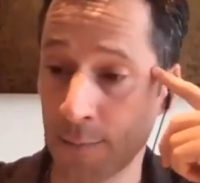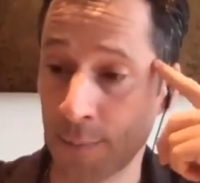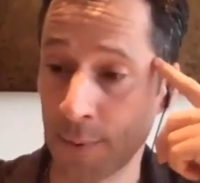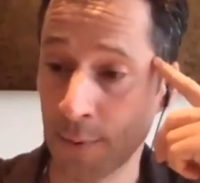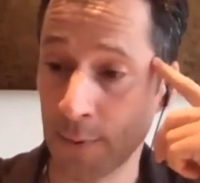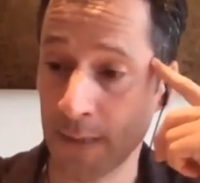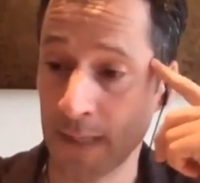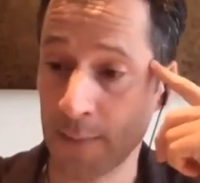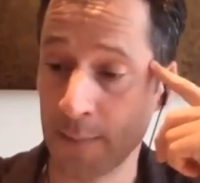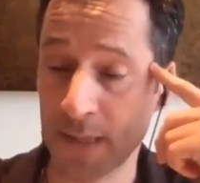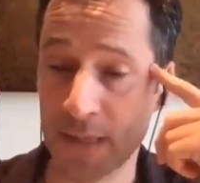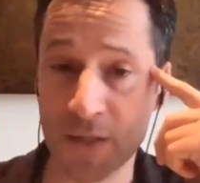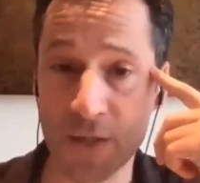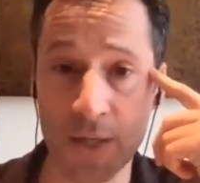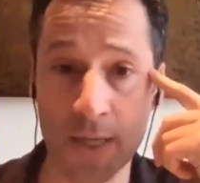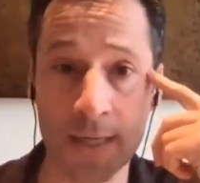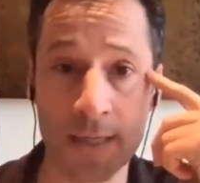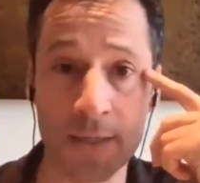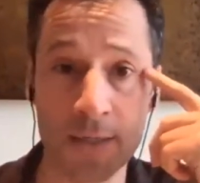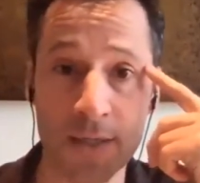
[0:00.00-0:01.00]
probably the biggest
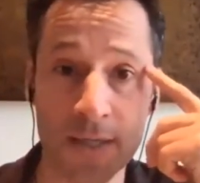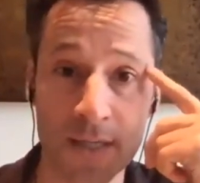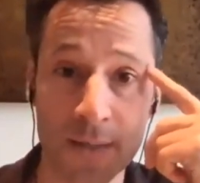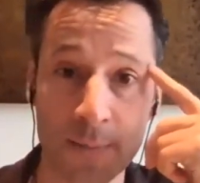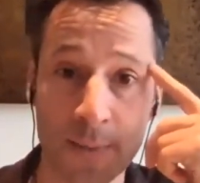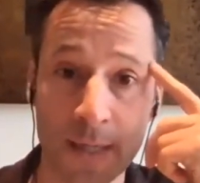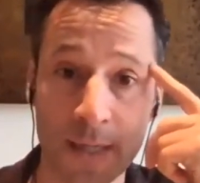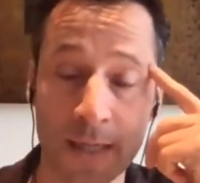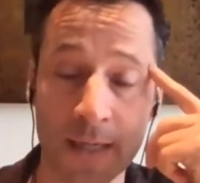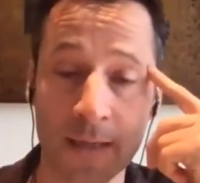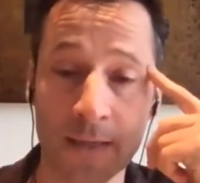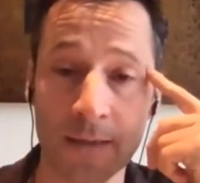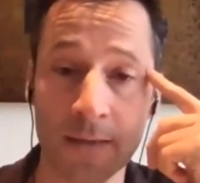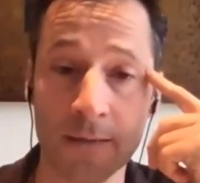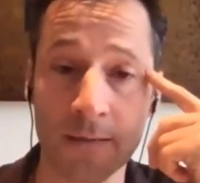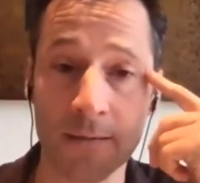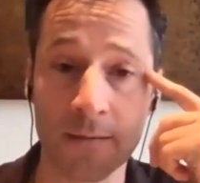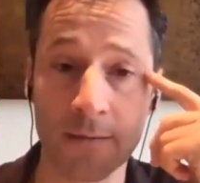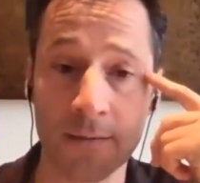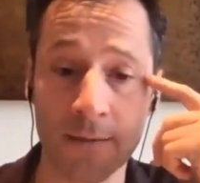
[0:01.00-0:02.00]
challenge has been
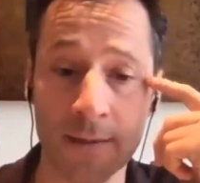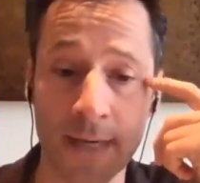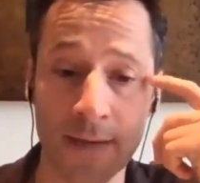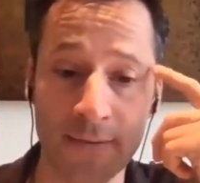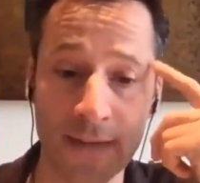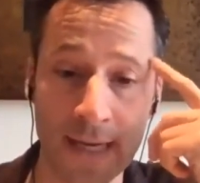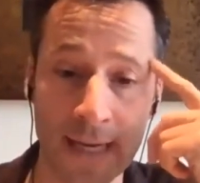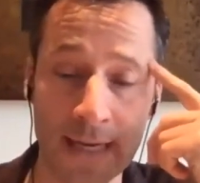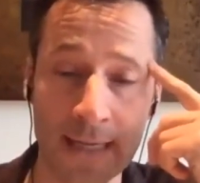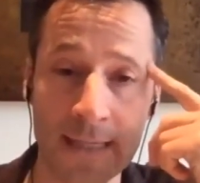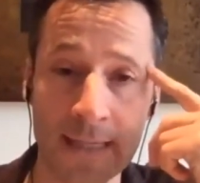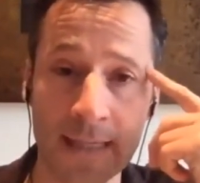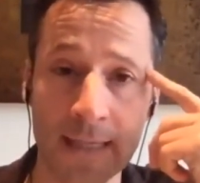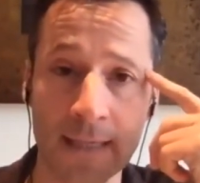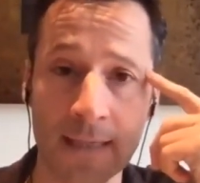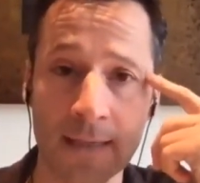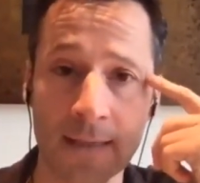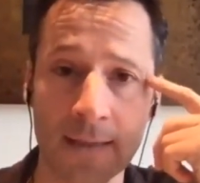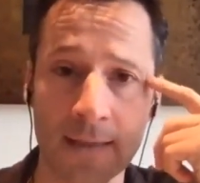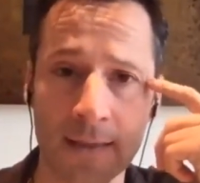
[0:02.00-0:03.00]

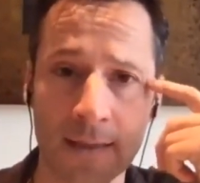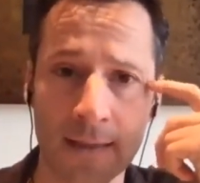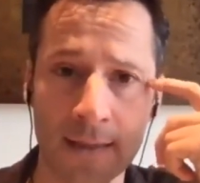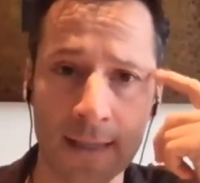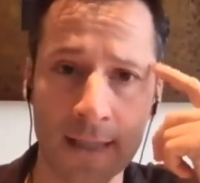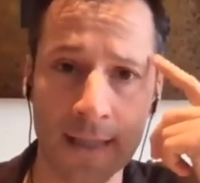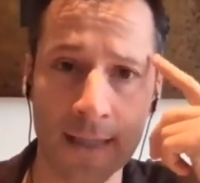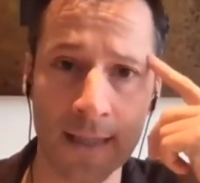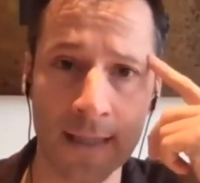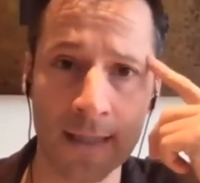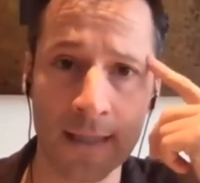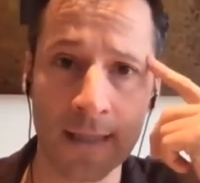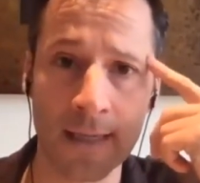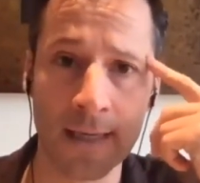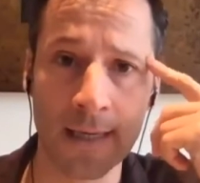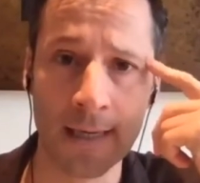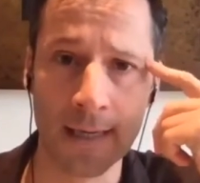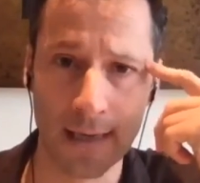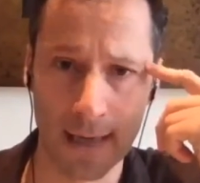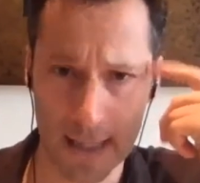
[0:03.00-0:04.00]
navigating the
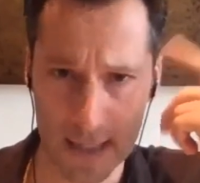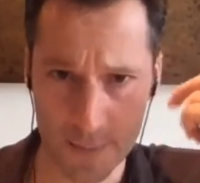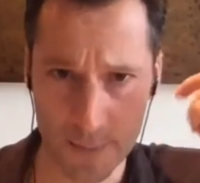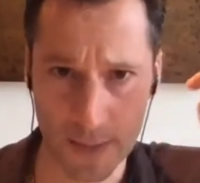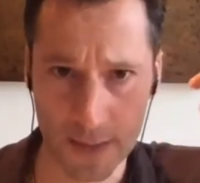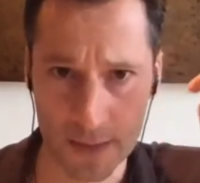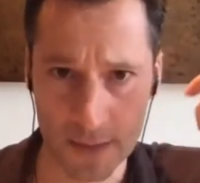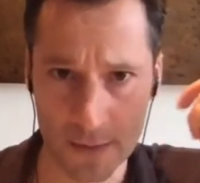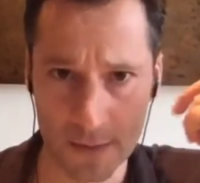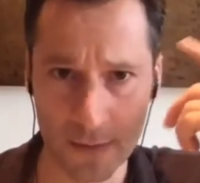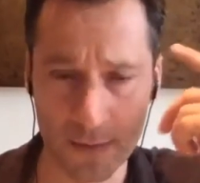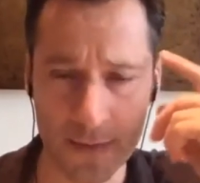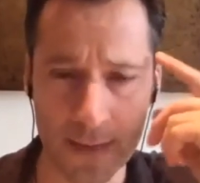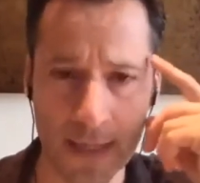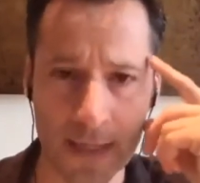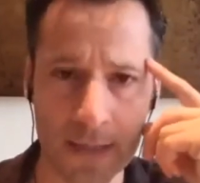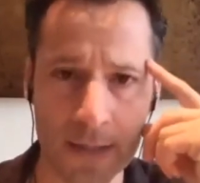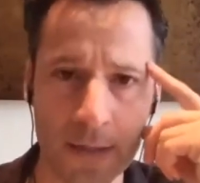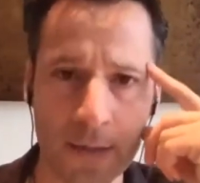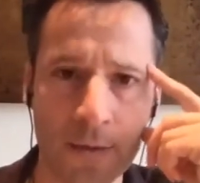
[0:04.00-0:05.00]
legal aspect of the
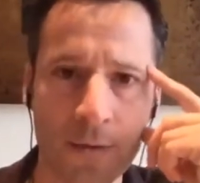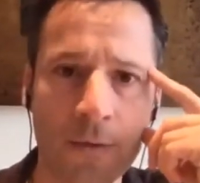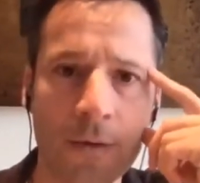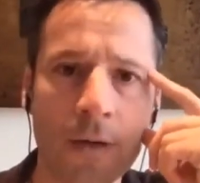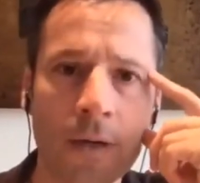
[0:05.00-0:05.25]
ICO.